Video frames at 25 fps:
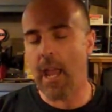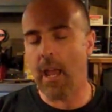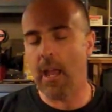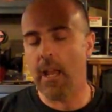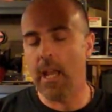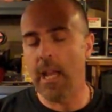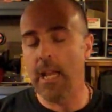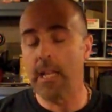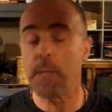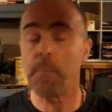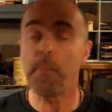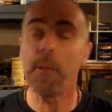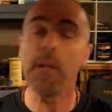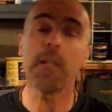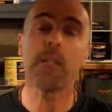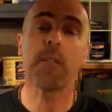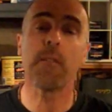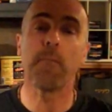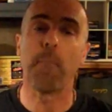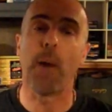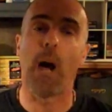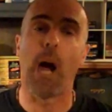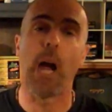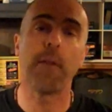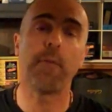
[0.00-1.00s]
It's peace of
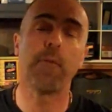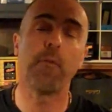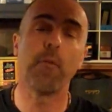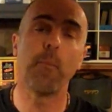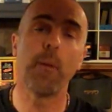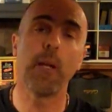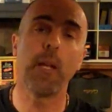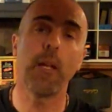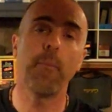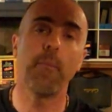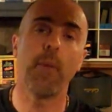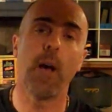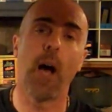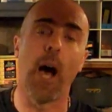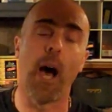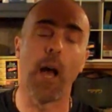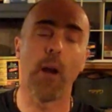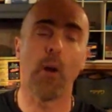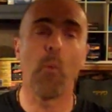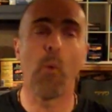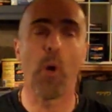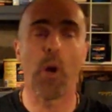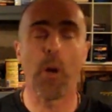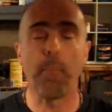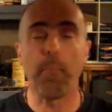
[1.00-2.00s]
mind for me. I
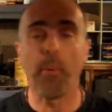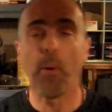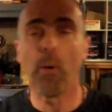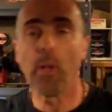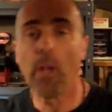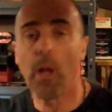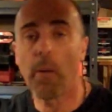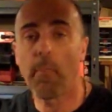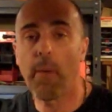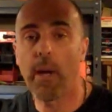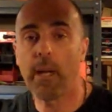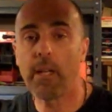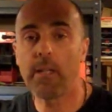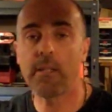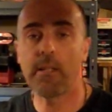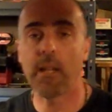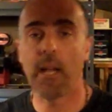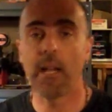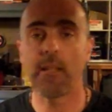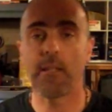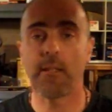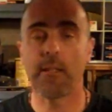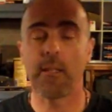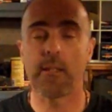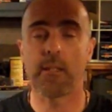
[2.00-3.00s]
don't want to pull up my
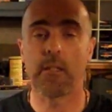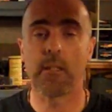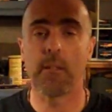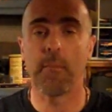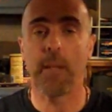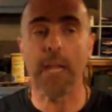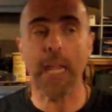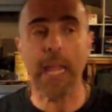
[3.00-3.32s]
sight system